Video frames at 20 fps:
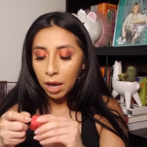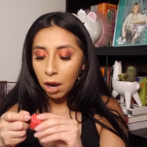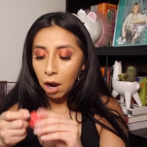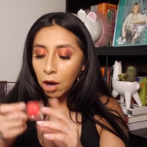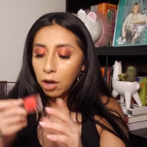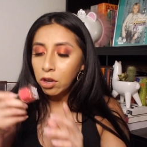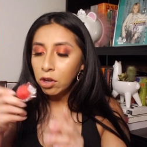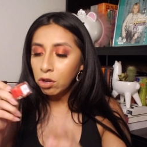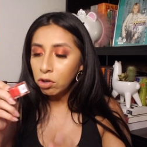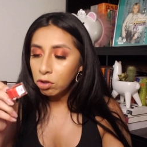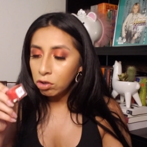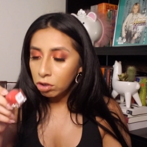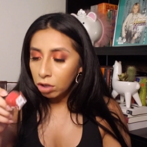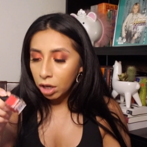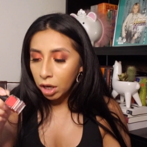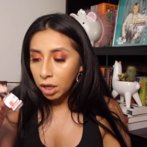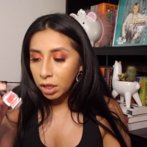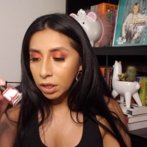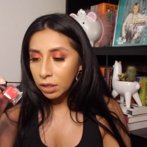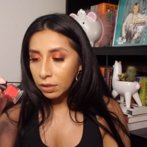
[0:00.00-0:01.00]
are you
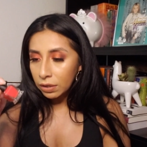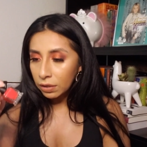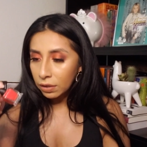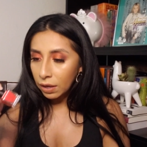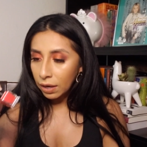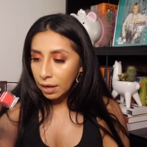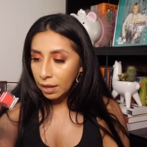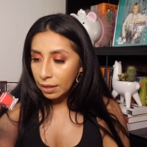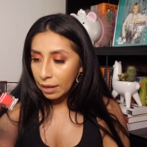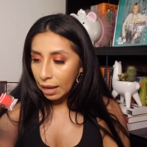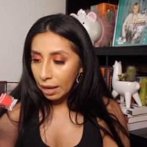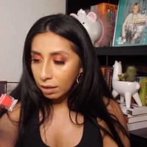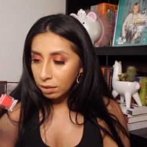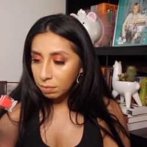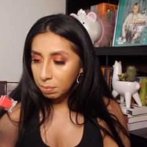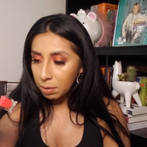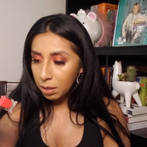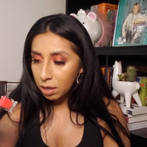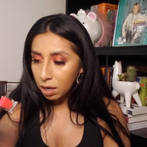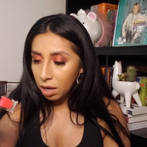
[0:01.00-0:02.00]
sure this is gonna
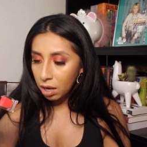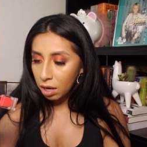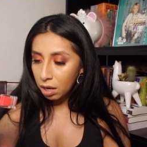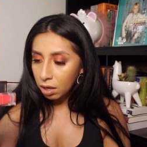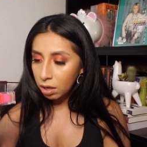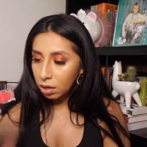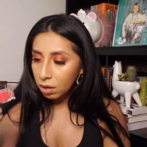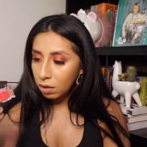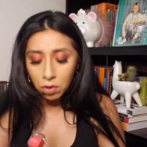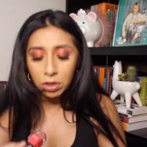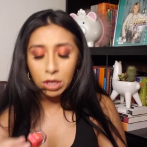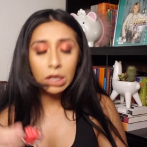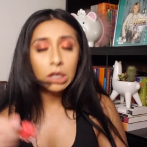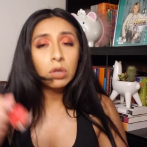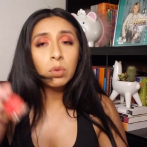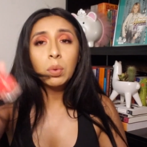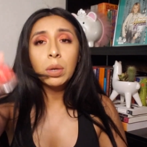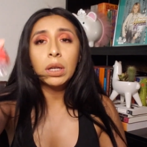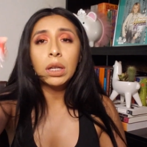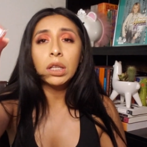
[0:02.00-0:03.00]
last me long?
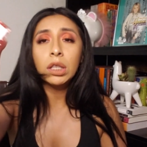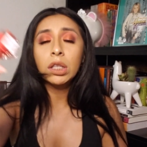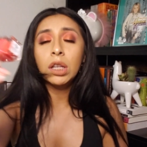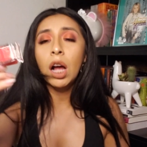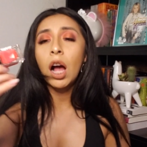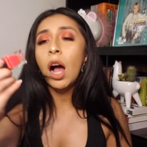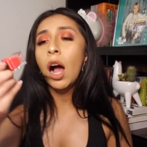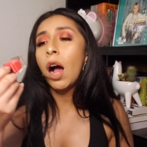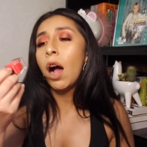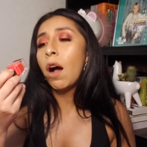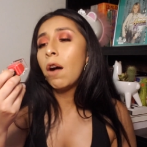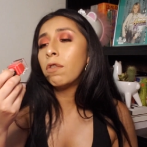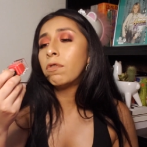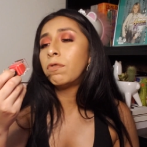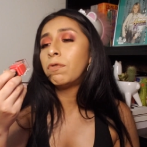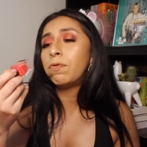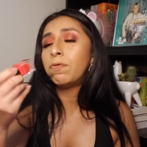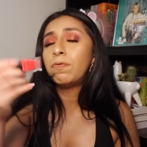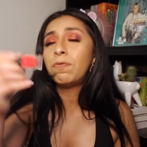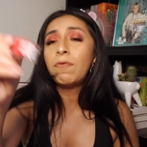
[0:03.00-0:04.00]
This one is called
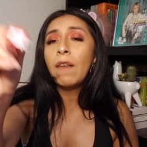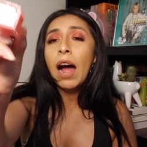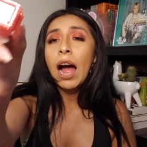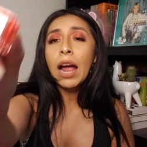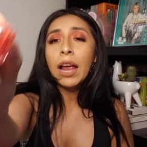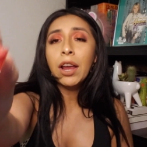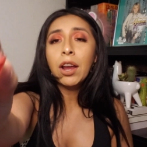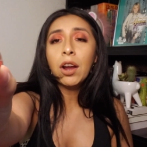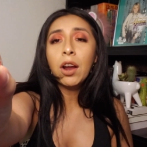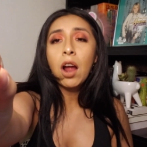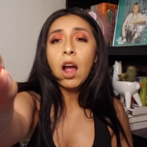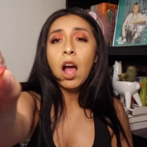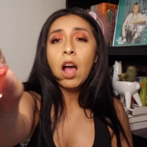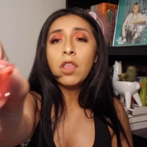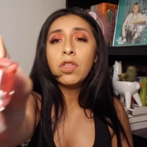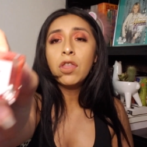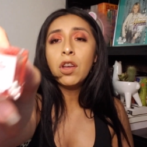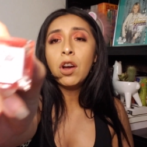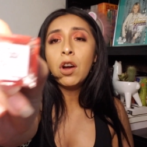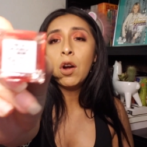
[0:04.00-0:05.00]
Fire
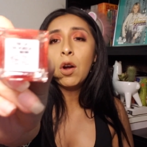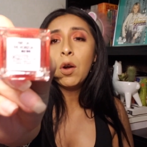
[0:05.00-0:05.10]
on the